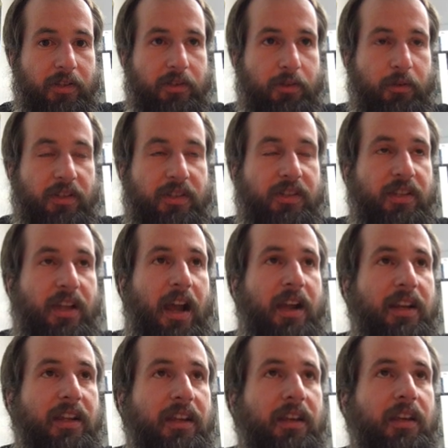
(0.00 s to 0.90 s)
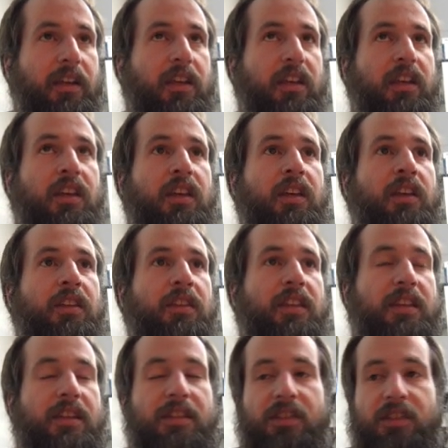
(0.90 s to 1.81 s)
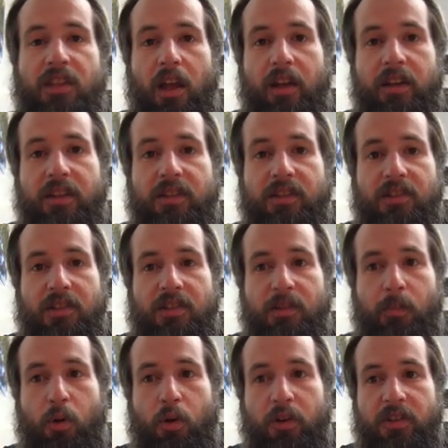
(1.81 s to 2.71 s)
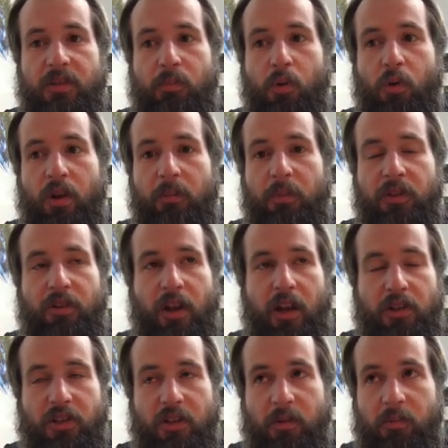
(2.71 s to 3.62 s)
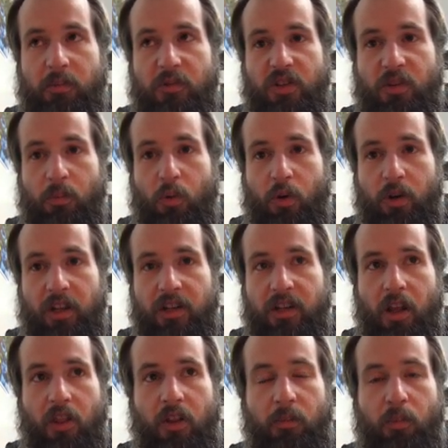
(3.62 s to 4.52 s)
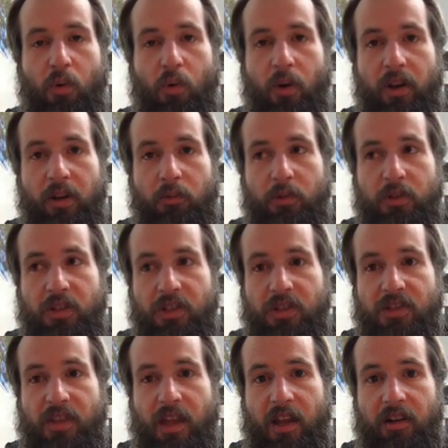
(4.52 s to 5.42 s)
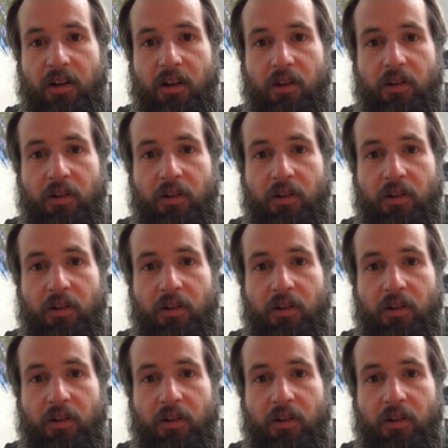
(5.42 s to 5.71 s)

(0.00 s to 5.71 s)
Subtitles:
So he's citing these studies to support his point, but they're actually supporting another point, which is that